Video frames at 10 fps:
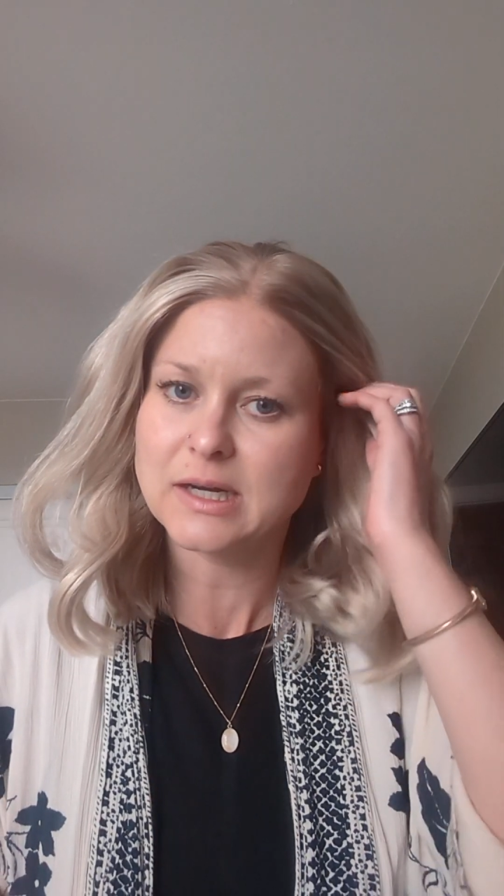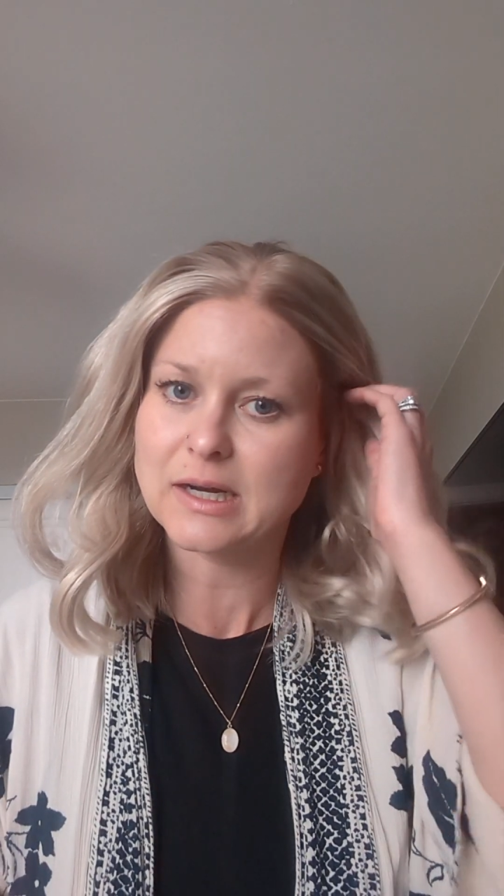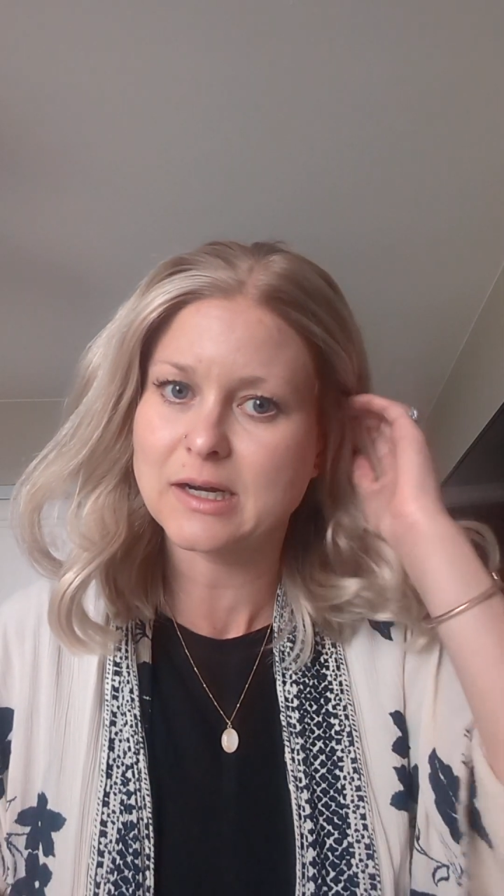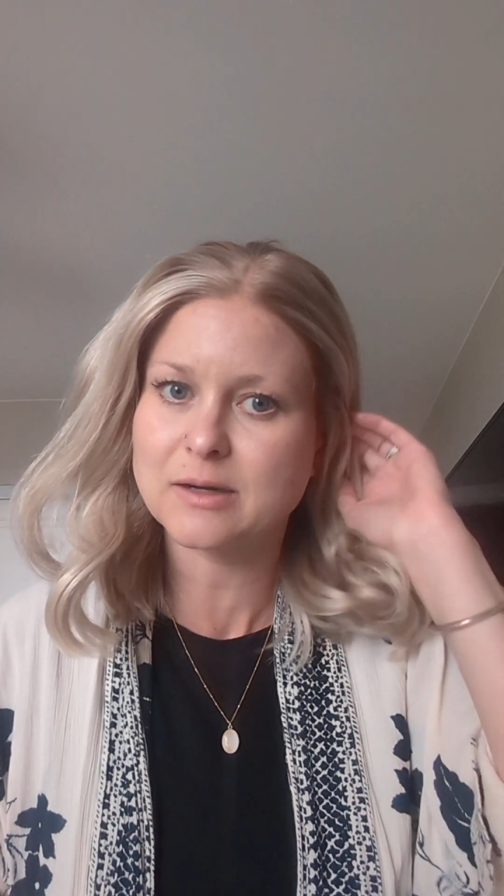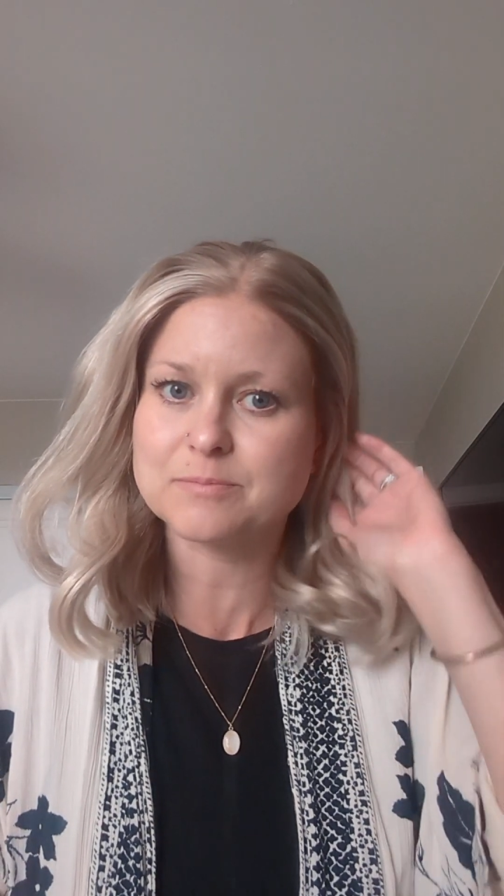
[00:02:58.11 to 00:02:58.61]

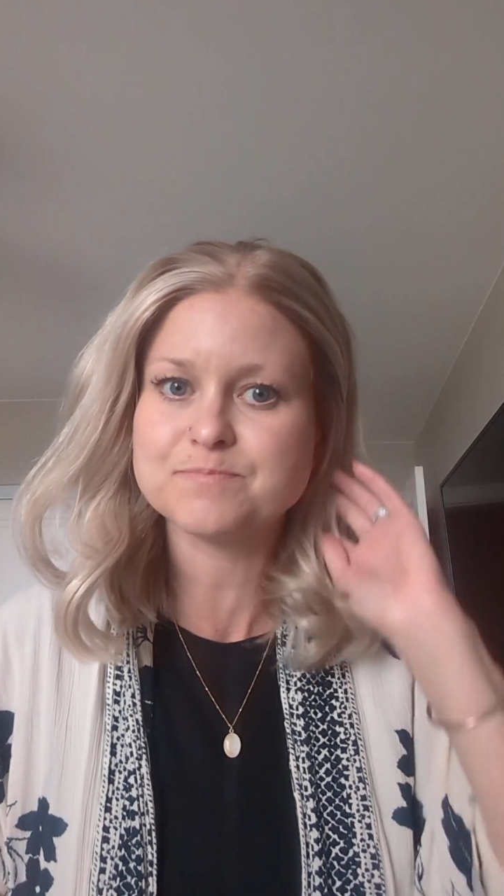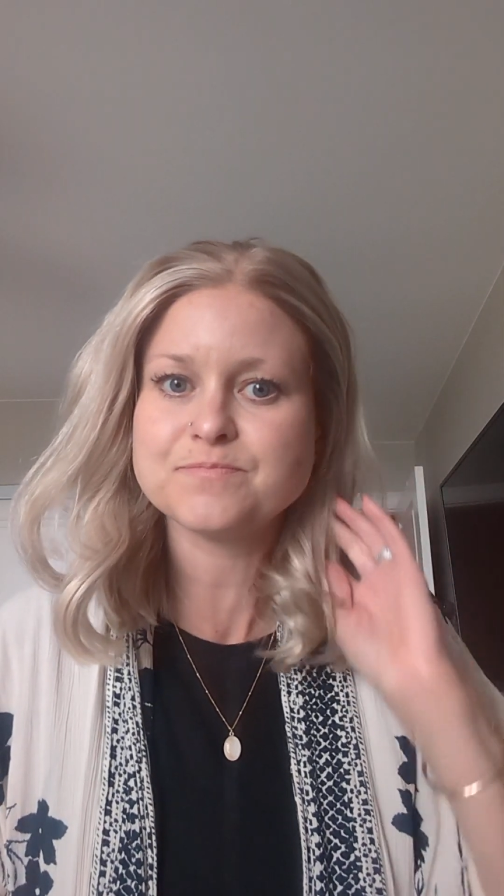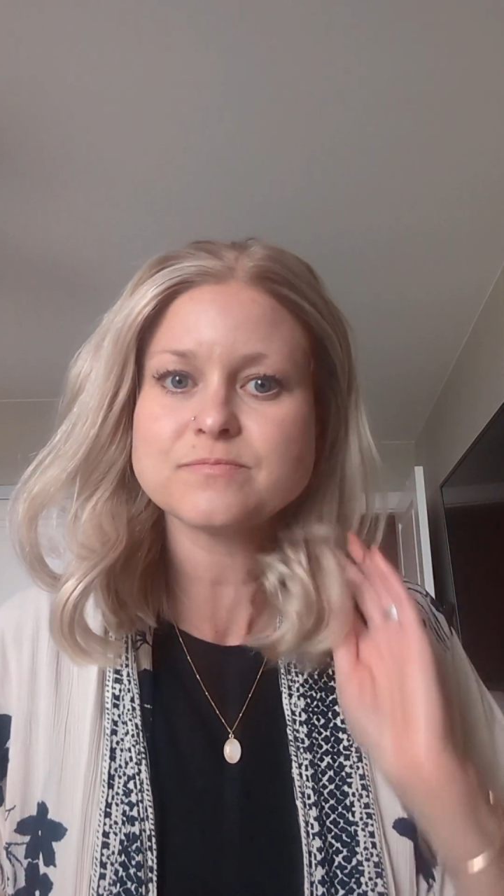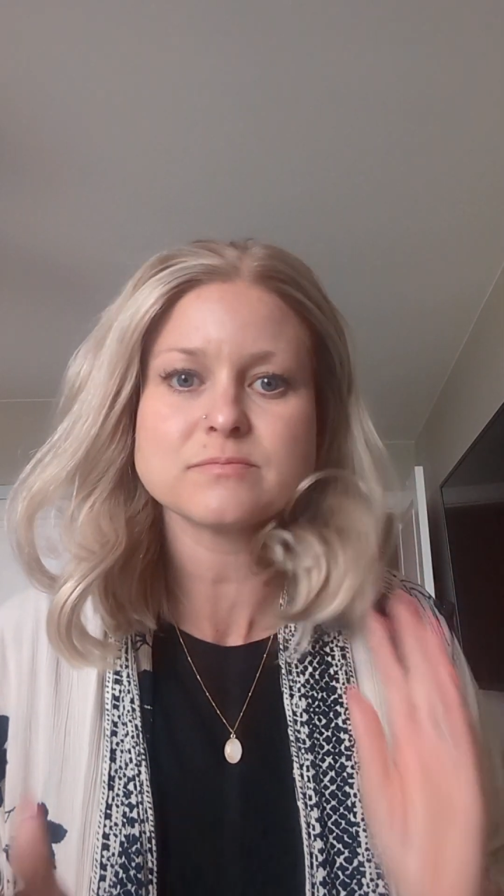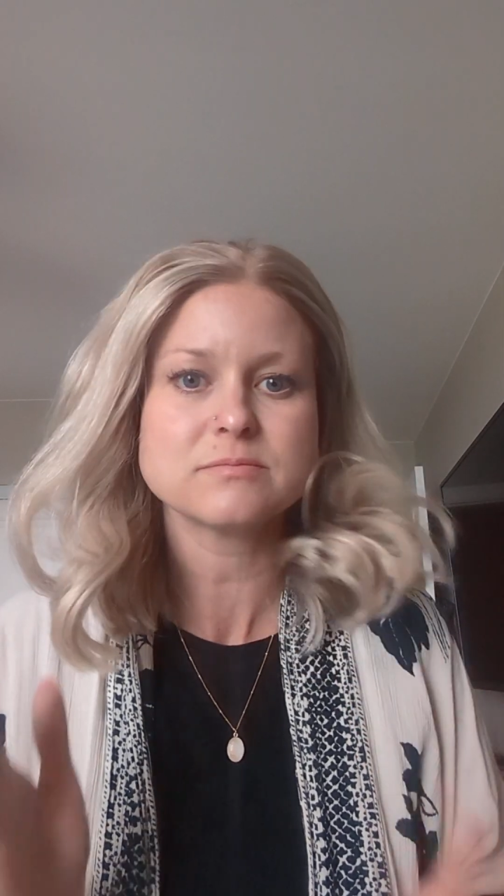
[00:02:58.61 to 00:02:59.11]

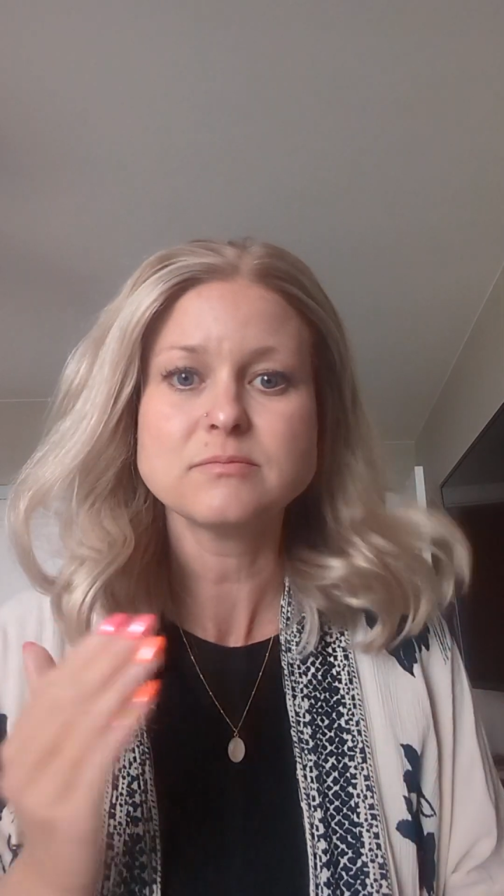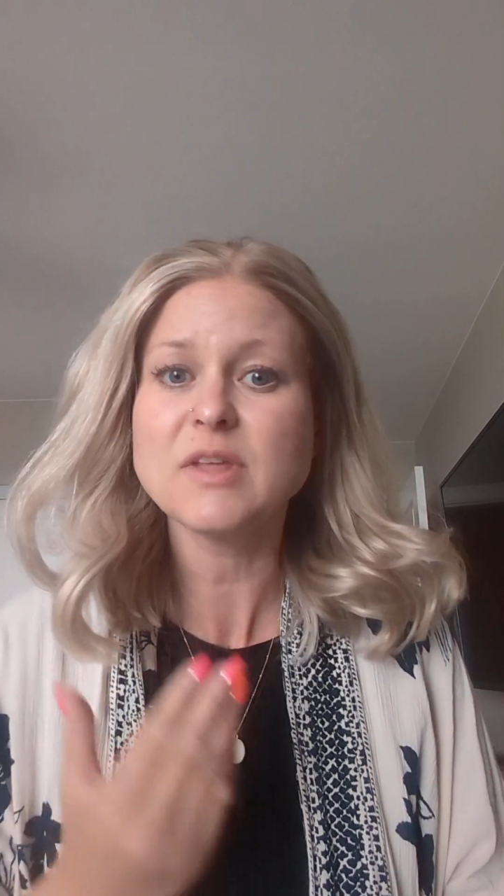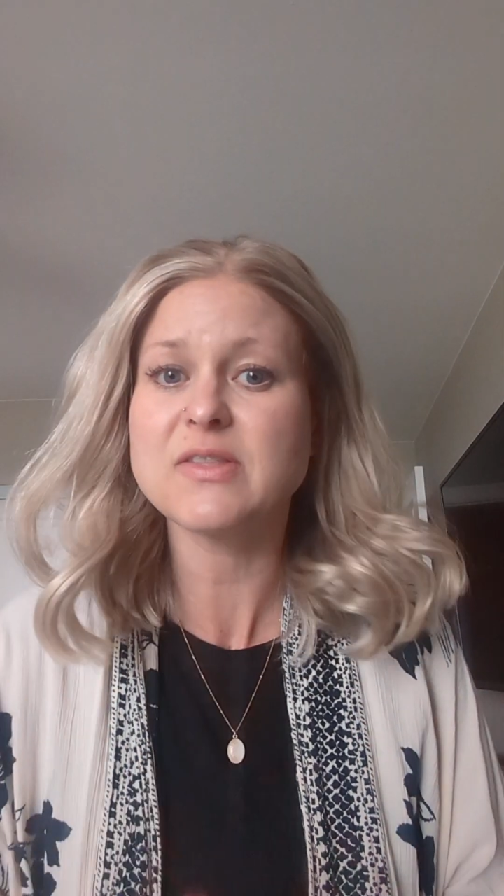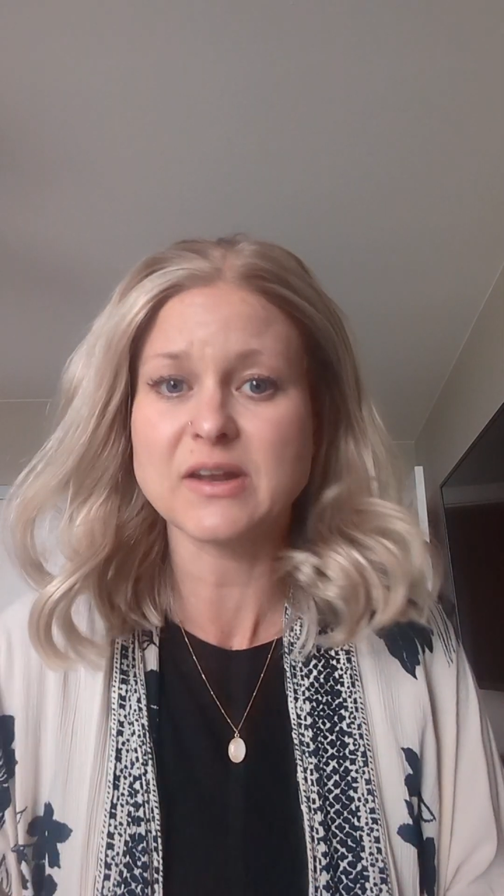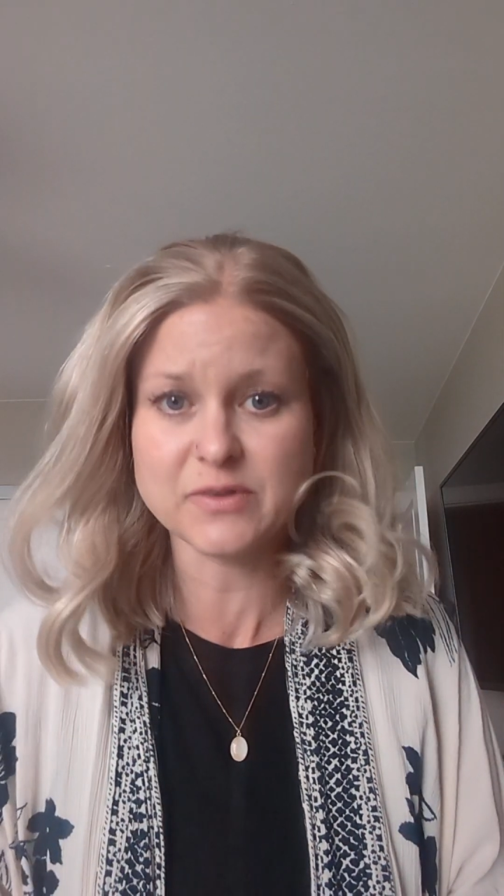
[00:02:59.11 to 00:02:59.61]

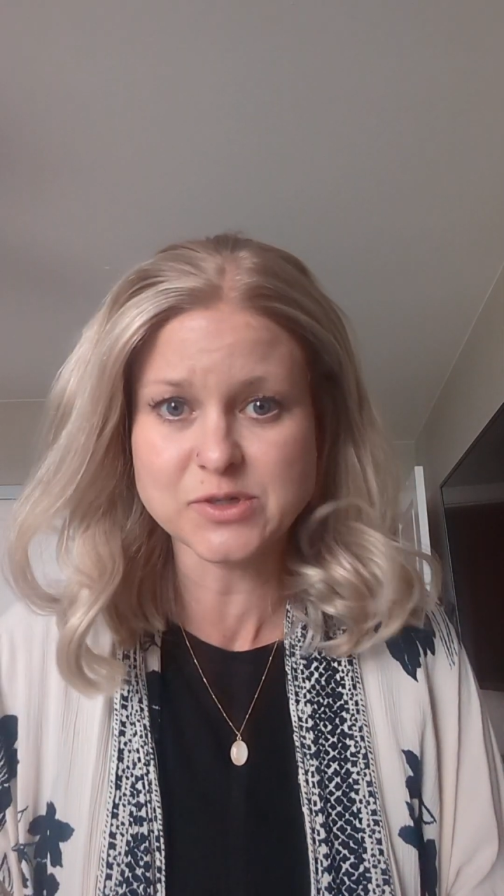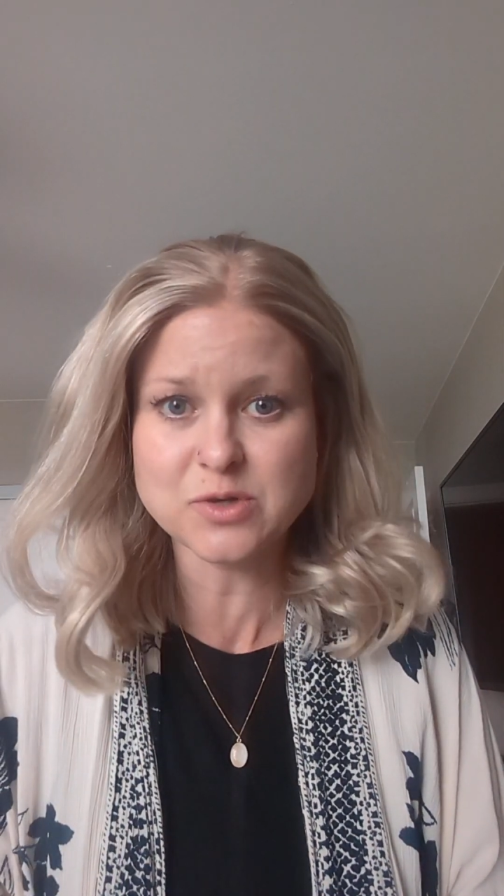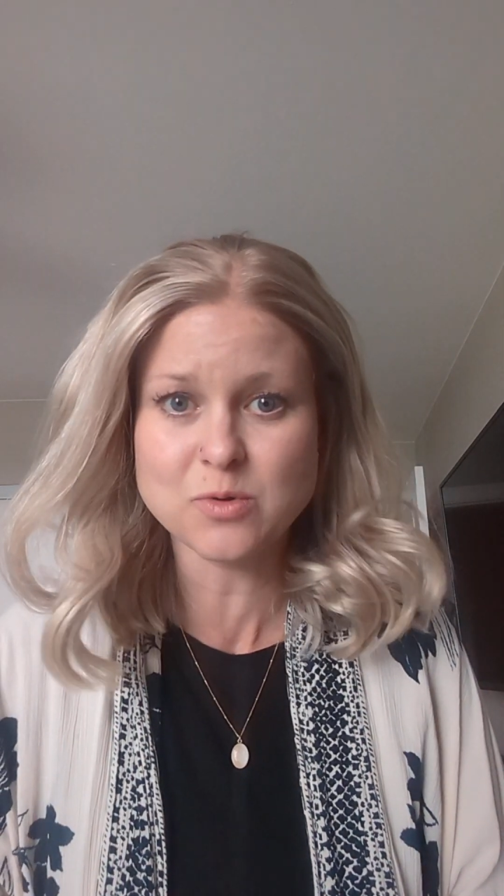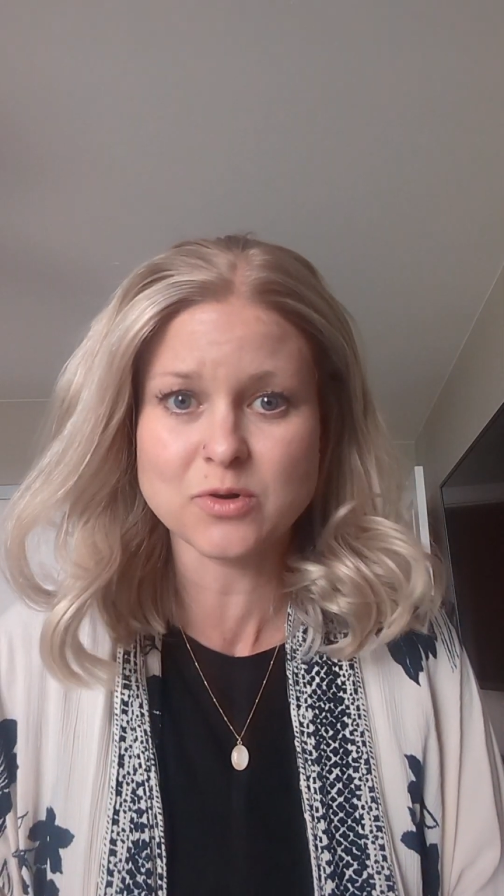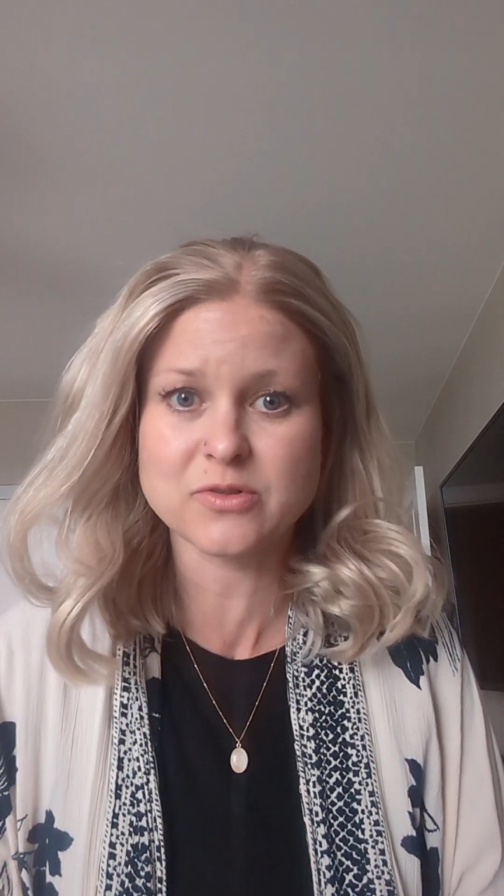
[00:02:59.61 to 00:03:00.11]
that if you
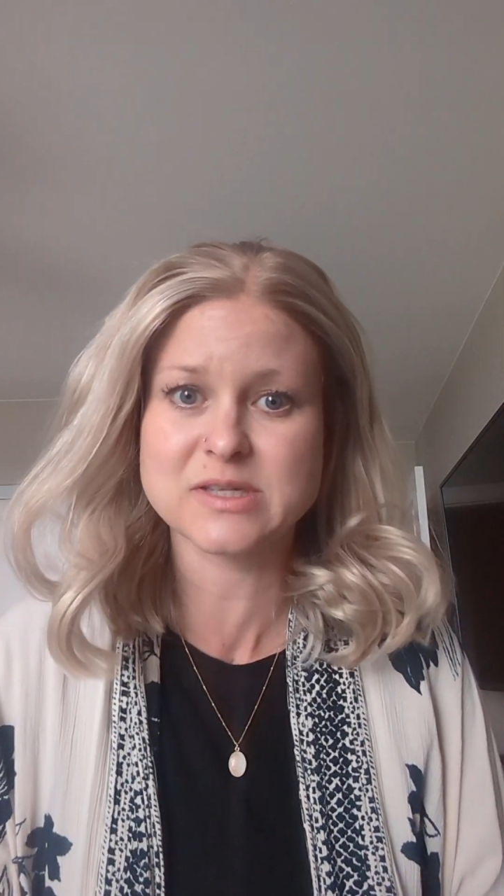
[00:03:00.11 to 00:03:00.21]
do order